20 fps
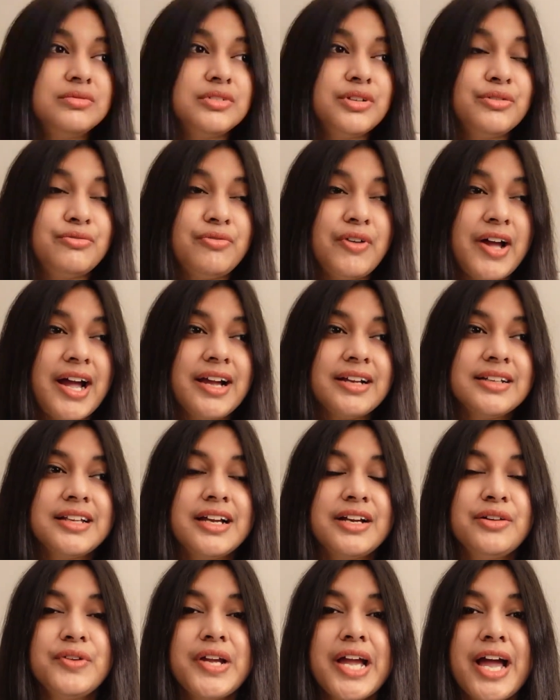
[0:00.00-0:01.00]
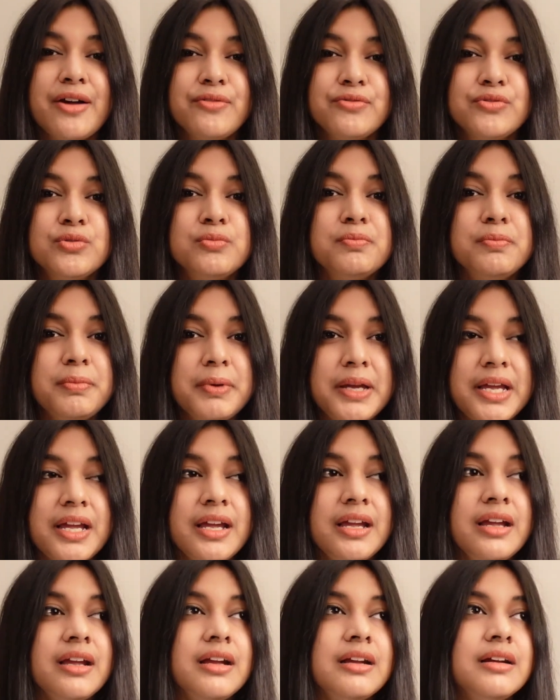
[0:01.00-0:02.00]
the fact that we have to
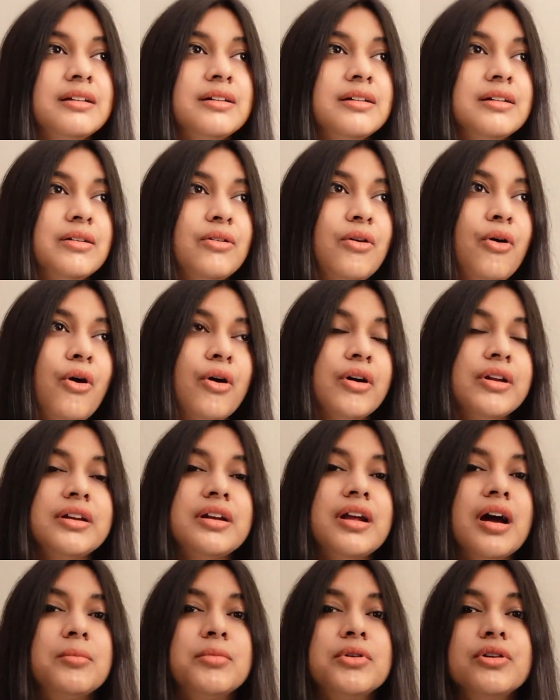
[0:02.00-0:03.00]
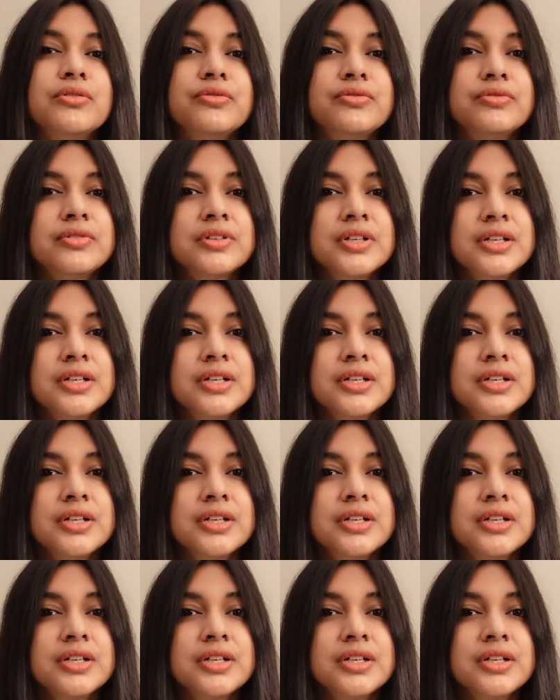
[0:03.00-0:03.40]
pay on and above